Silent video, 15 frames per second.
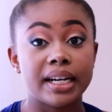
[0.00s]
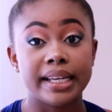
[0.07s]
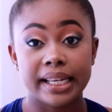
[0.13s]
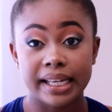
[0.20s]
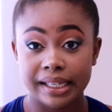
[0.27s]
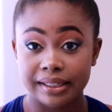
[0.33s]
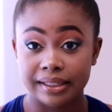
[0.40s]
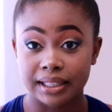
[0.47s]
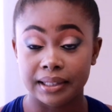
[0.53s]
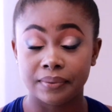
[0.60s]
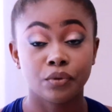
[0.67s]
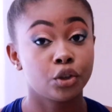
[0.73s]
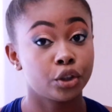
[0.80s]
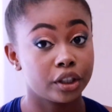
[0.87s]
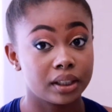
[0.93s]
easy.
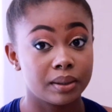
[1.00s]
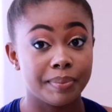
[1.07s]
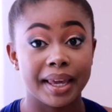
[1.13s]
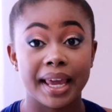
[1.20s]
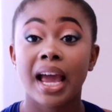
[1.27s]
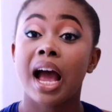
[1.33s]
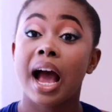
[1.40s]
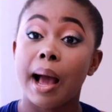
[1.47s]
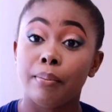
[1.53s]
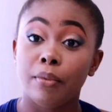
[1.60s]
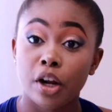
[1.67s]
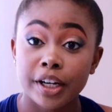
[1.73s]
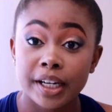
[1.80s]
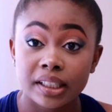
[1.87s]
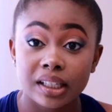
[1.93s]
Trust me, I'm
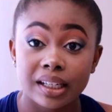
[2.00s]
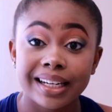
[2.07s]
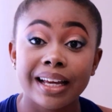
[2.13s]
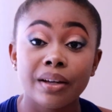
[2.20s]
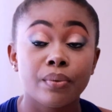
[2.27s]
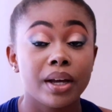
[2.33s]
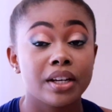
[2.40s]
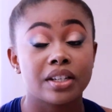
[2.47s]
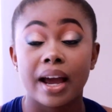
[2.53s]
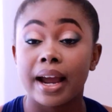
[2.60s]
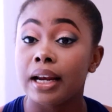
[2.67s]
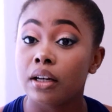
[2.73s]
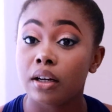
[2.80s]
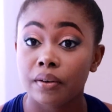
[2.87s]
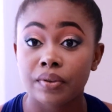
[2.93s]
learning the language. I
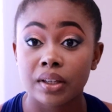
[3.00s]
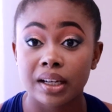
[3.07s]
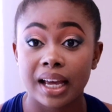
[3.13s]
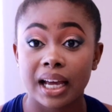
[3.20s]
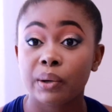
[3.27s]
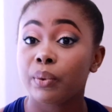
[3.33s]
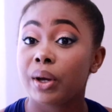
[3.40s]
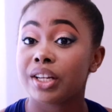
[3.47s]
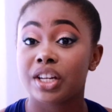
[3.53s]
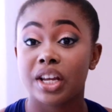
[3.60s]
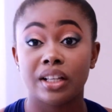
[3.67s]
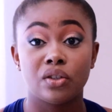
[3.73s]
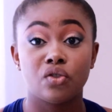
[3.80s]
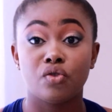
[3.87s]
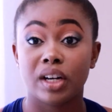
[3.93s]
love the language.
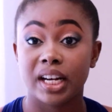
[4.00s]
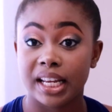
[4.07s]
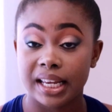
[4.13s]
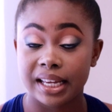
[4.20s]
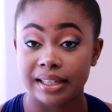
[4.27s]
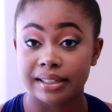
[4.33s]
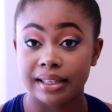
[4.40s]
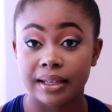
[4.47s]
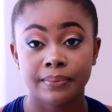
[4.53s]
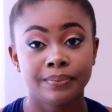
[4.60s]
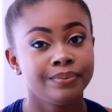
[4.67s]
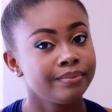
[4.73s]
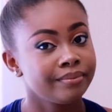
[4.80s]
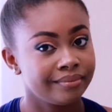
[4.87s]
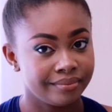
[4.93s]
It's really easy.
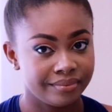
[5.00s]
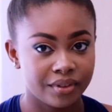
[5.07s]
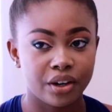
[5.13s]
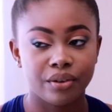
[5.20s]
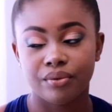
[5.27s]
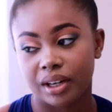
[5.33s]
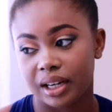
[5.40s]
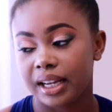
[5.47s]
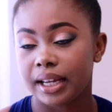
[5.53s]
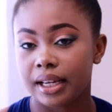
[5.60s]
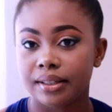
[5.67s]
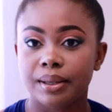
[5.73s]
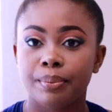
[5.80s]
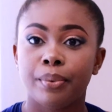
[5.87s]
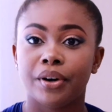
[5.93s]
not really
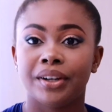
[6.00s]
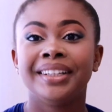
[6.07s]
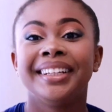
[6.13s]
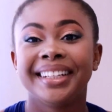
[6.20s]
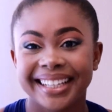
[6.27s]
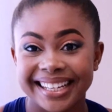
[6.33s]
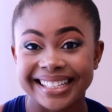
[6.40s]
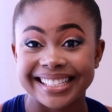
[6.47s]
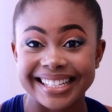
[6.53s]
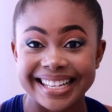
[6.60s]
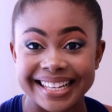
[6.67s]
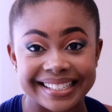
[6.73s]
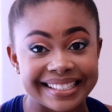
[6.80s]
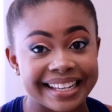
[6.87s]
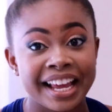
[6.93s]
easy, but it's
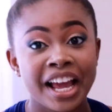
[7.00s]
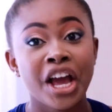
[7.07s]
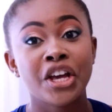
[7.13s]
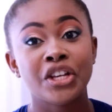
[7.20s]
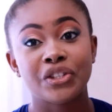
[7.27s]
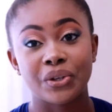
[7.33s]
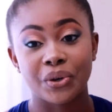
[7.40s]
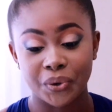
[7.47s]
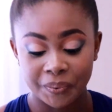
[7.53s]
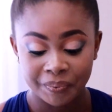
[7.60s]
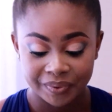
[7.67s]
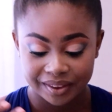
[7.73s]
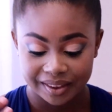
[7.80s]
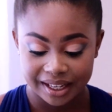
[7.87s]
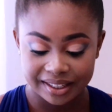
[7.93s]
easy. So
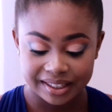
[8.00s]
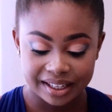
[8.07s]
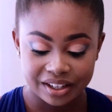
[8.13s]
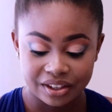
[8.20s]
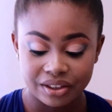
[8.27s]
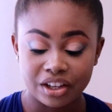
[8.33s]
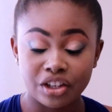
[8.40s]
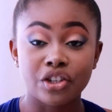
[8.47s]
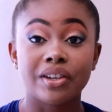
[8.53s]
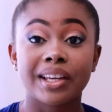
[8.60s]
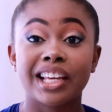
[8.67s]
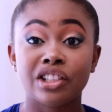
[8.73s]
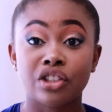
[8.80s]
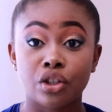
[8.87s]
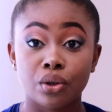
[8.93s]
these are the things she
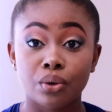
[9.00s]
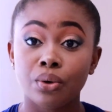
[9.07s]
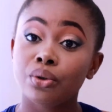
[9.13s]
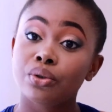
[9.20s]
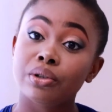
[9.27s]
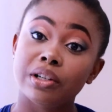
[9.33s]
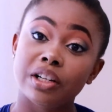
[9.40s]
can do to